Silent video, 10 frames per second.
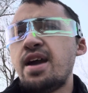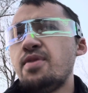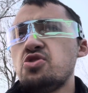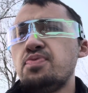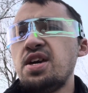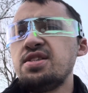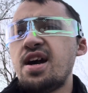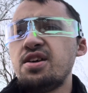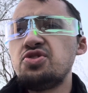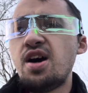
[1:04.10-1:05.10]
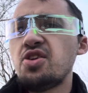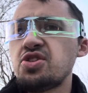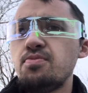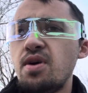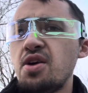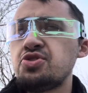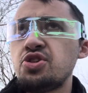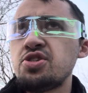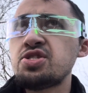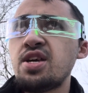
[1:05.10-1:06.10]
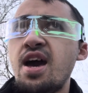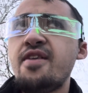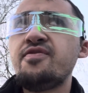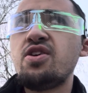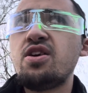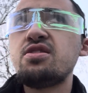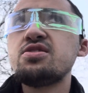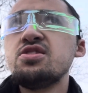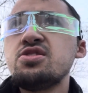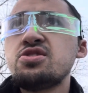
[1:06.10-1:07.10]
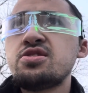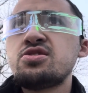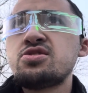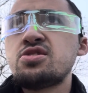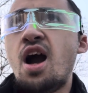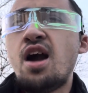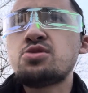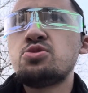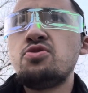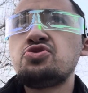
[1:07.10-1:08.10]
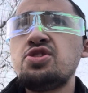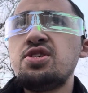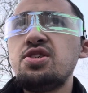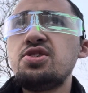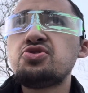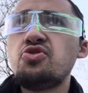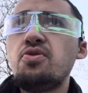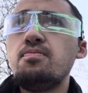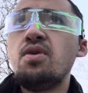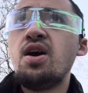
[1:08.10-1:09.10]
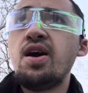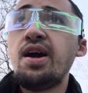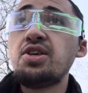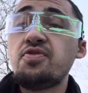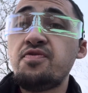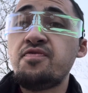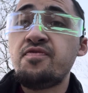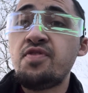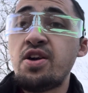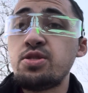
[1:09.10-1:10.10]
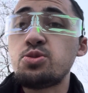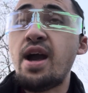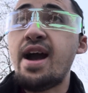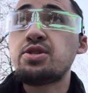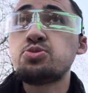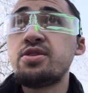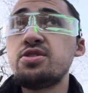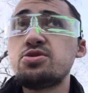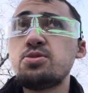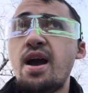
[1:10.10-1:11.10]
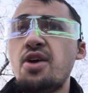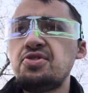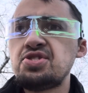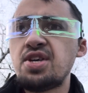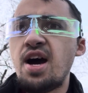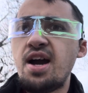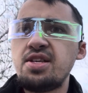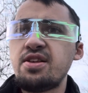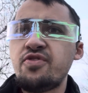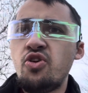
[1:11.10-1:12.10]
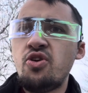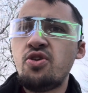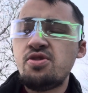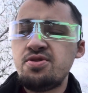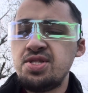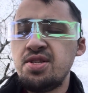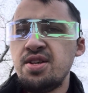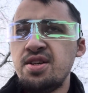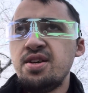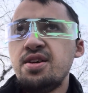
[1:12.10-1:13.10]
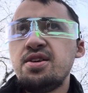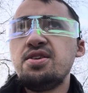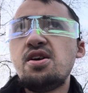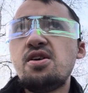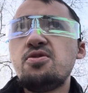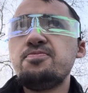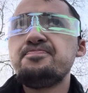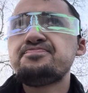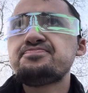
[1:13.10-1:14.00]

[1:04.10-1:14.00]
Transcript: am I going to pay $900 a month just to have cockroaches or mice or fucking rats running around the sides of cars? You know,